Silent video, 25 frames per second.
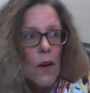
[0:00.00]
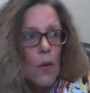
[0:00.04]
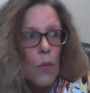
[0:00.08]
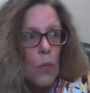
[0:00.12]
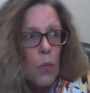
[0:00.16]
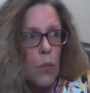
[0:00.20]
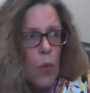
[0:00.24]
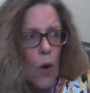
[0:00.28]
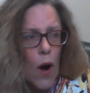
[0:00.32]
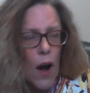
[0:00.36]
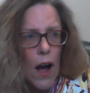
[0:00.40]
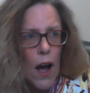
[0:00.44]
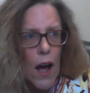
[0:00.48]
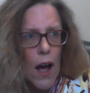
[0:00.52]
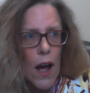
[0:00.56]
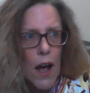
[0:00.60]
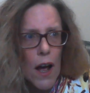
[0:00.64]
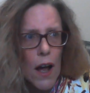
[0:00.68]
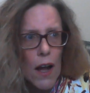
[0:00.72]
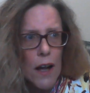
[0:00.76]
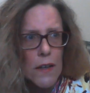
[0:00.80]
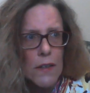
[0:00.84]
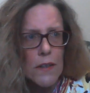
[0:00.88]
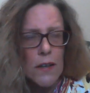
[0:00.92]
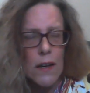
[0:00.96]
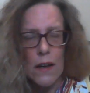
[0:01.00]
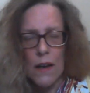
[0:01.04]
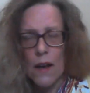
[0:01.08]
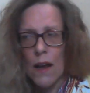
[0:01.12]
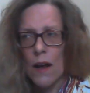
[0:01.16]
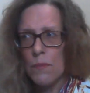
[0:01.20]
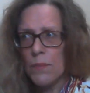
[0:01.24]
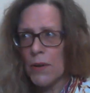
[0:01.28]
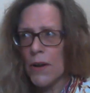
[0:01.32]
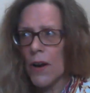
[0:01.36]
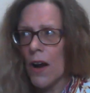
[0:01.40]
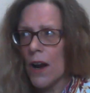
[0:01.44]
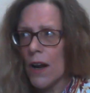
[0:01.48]
What?
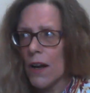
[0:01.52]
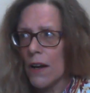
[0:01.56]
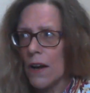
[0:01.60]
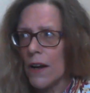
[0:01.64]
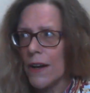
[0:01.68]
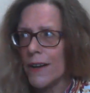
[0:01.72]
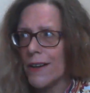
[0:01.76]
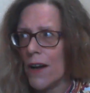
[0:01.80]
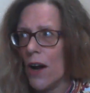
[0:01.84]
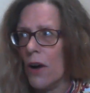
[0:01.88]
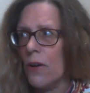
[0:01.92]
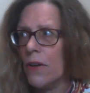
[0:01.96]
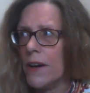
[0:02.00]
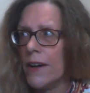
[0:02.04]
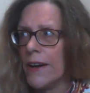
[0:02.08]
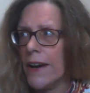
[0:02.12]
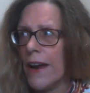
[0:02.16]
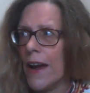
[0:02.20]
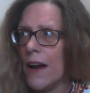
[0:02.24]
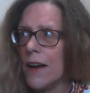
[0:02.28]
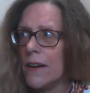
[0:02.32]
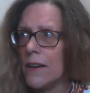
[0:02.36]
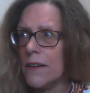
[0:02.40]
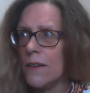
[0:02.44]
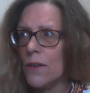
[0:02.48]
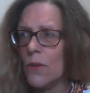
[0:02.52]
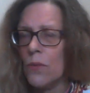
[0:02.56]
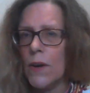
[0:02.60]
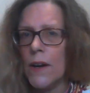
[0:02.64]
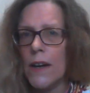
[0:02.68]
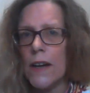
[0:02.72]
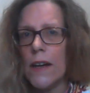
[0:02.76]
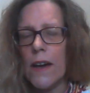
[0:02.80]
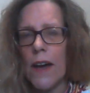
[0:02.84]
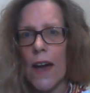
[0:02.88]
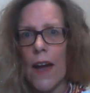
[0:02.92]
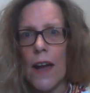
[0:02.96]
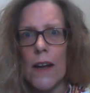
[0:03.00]
But I like going out in the
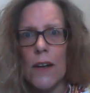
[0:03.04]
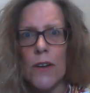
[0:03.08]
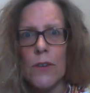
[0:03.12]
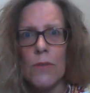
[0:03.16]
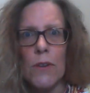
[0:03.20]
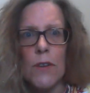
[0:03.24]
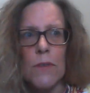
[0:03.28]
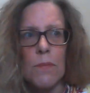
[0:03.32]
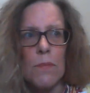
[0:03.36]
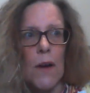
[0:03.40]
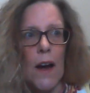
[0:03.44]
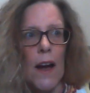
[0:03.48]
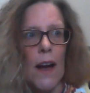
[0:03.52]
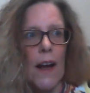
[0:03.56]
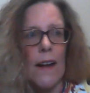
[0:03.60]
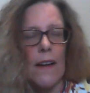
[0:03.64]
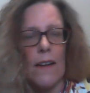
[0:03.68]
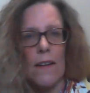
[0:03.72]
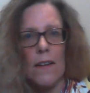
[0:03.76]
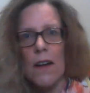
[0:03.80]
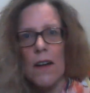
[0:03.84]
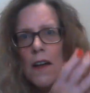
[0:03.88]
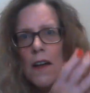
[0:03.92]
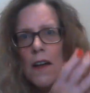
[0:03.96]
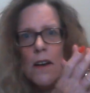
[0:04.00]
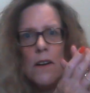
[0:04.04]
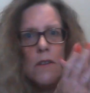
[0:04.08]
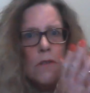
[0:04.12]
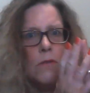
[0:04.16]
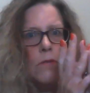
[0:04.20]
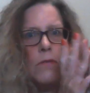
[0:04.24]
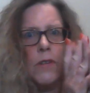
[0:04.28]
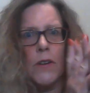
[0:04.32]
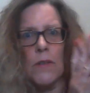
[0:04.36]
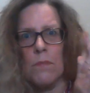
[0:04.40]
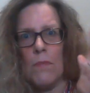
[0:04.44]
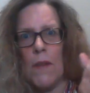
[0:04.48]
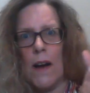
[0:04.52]
weekend with my
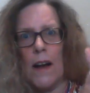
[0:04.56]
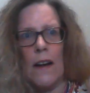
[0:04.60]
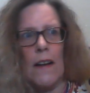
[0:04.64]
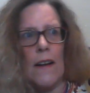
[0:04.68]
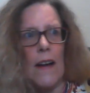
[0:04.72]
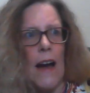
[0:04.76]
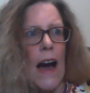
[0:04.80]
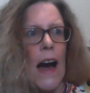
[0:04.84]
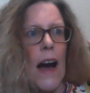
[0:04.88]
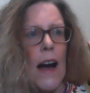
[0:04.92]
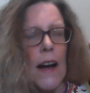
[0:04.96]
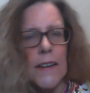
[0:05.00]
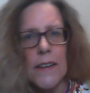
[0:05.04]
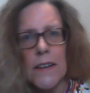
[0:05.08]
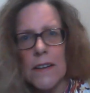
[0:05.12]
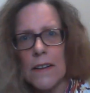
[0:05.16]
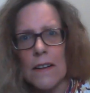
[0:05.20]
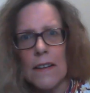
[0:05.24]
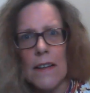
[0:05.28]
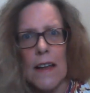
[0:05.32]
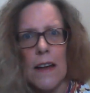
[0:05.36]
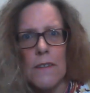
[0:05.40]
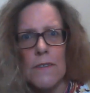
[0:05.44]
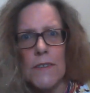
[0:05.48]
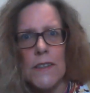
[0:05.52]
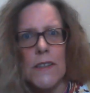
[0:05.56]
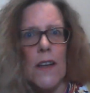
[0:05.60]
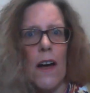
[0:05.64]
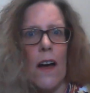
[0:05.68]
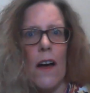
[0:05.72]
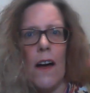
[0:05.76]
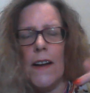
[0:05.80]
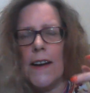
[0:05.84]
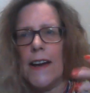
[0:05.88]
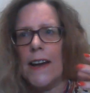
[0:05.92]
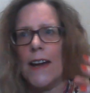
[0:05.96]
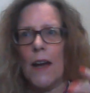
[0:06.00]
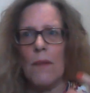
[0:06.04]
with my garden gloves
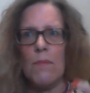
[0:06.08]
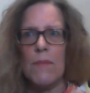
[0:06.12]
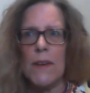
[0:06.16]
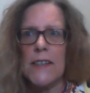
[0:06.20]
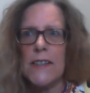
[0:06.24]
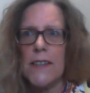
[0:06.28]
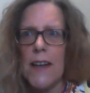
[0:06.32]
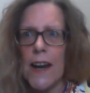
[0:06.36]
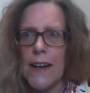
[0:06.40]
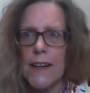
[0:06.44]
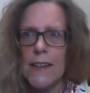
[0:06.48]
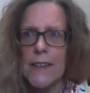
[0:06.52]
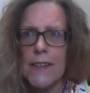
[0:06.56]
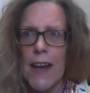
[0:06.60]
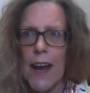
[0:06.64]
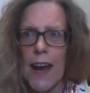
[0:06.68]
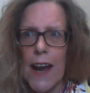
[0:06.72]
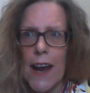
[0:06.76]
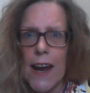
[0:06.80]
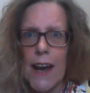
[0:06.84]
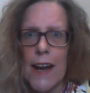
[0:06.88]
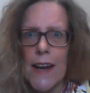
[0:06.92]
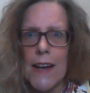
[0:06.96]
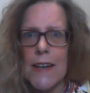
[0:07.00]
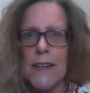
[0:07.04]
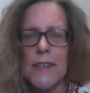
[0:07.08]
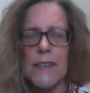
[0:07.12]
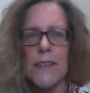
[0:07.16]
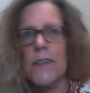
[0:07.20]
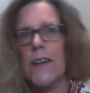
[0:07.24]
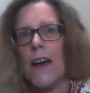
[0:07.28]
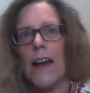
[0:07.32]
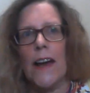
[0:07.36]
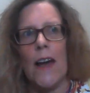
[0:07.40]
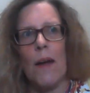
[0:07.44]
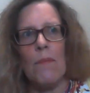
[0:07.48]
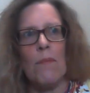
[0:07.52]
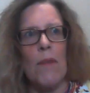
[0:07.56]
on. I get my secateurs and
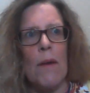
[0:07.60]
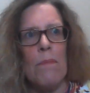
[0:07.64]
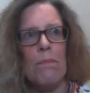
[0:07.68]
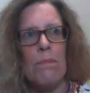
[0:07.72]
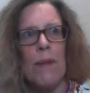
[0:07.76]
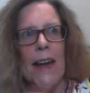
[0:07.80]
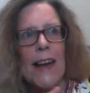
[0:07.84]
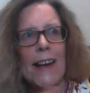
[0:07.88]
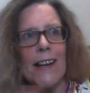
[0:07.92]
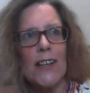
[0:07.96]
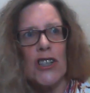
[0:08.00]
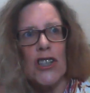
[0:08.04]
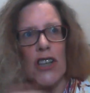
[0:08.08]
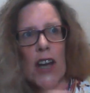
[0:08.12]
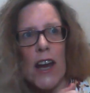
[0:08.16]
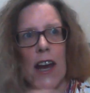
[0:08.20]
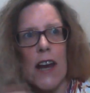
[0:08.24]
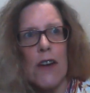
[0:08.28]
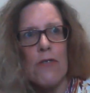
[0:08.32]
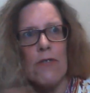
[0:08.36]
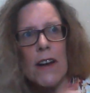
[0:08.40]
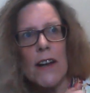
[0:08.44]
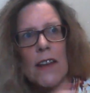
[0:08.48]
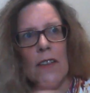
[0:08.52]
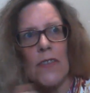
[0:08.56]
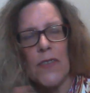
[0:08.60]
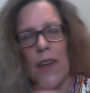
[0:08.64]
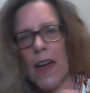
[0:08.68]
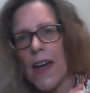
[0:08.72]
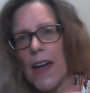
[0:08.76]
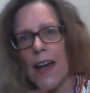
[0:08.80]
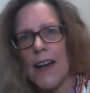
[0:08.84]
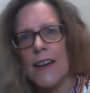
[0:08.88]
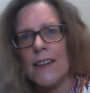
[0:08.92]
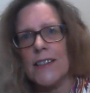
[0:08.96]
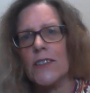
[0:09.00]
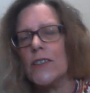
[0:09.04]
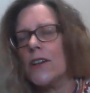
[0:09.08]
I get my big shearing
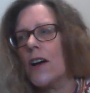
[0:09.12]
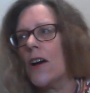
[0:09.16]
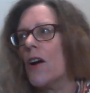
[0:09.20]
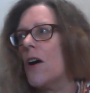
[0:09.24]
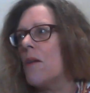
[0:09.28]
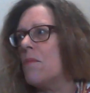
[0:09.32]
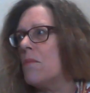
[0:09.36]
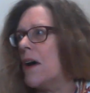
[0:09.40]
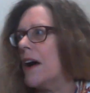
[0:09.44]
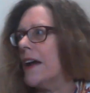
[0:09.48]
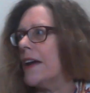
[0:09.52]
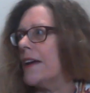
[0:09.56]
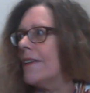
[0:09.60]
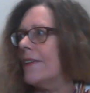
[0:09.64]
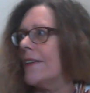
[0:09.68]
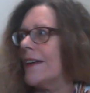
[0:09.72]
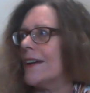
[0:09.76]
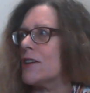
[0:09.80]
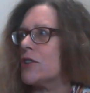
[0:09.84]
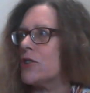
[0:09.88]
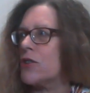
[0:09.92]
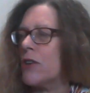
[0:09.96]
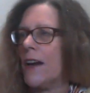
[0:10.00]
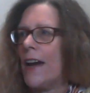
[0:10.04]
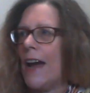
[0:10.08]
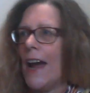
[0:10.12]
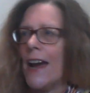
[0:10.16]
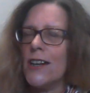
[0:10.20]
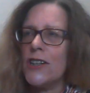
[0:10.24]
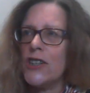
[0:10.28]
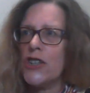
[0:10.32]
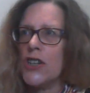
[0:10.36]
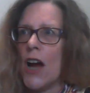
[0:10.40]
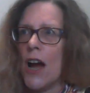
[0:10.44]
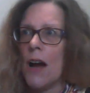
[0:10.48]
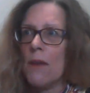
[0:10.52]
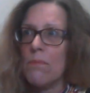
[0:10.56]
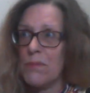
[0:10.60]
things and I got my electric
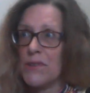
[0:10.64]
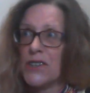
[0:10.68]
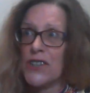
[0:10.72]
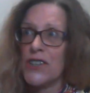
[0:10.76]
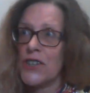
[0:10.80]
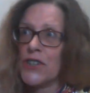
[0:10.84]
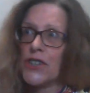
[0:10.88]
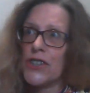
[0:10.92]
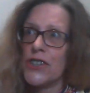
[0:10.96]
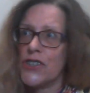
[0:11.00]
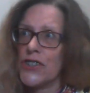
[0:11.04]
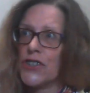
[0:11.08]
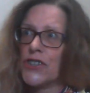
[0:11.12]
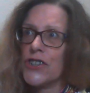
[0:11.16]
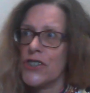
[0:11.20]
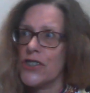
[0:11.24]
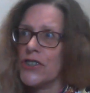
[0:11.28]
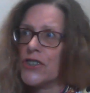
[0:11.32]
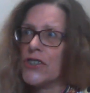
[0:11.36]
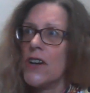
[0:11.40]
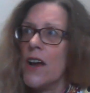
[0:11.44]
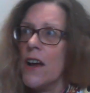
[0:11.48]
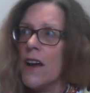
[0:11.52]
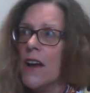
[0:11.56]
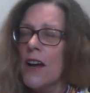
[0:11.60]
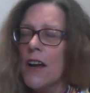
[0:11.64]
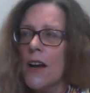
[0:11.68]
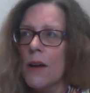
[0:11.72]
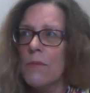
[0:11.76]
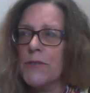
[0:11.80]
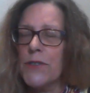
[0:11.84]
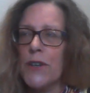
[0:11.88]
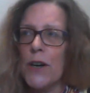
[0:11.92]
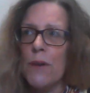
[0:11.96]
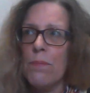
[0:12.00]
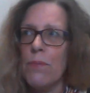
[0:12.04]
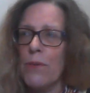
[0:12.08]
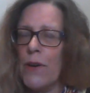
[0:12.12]
hedger. I'm
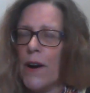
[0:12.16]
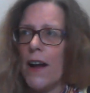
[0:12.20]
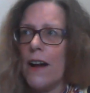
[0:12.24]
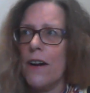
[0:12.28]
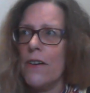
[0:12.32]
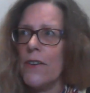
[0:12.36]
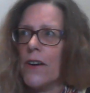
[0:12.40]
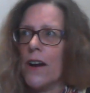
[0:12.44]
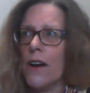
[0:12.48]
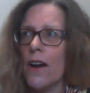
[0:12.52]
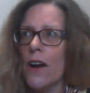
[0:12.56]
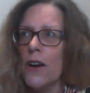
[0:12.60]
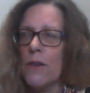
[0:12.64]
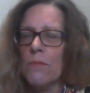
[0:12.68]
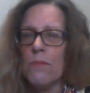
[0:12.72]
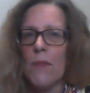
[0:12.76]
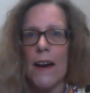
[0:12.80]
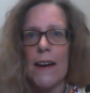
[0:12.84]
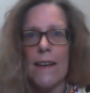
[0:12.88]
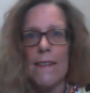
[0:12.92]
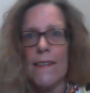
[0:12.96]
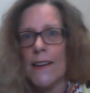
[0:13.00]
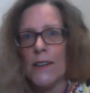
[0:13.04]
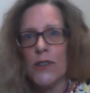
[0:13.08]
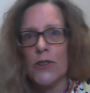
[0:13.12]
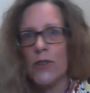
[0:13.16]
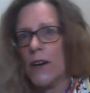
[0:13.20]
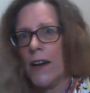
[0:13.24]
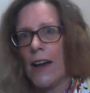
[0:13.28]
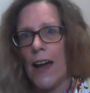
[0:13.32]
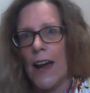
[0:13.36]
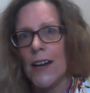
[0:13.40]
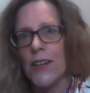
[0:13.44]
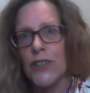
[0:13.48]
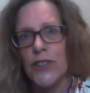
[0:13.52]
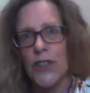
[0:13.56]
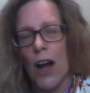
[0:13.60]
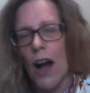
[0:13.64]
so proud I own my electric
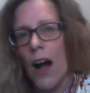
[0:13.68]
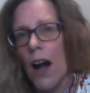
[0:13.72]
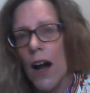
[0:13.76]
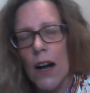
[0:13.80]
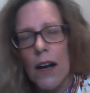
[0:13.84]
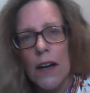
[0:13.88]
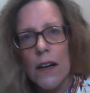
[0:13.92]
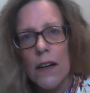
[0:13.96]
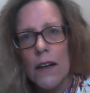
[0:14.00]
hedger.